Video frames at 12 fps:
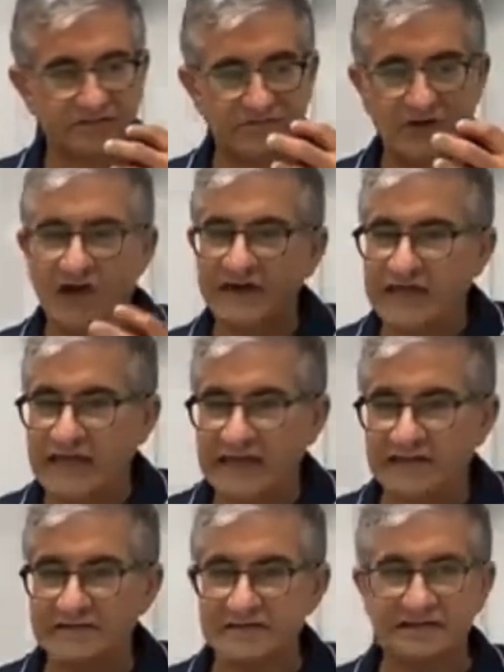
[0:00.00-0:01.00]

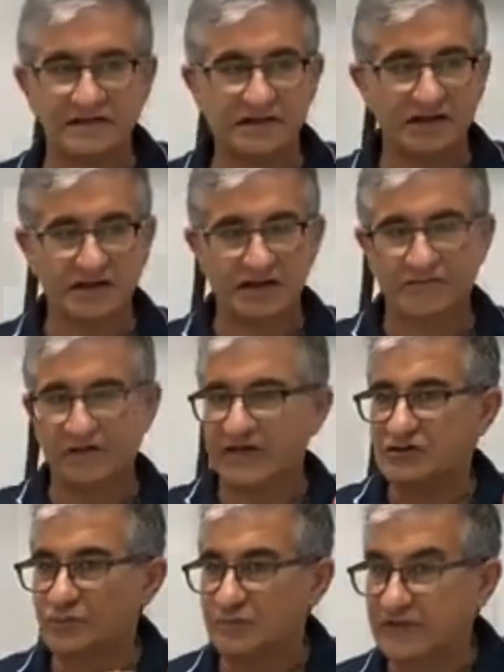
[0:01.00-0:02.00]
finance,
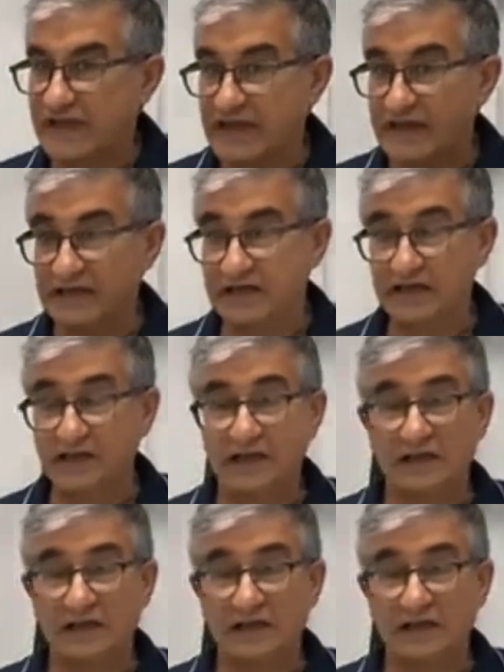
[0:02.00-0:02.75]
financial planning.